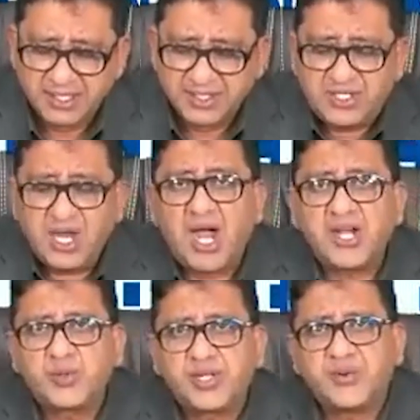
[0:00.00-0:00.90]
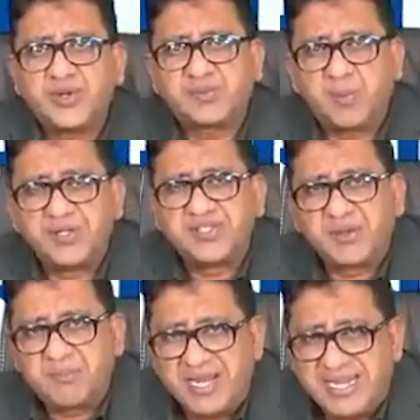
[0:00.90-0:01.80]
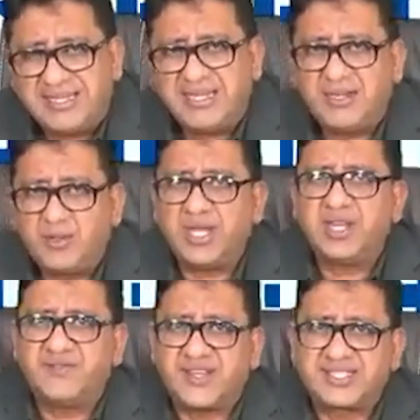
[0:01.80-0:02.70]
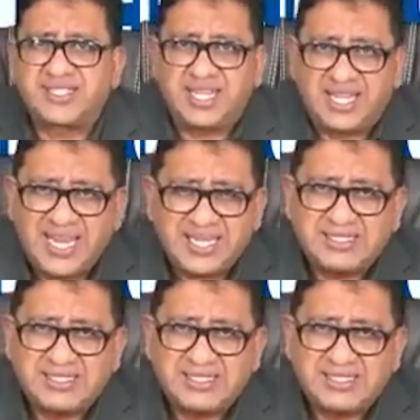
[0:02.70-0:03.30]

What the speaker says: charged with the responsibility to investigate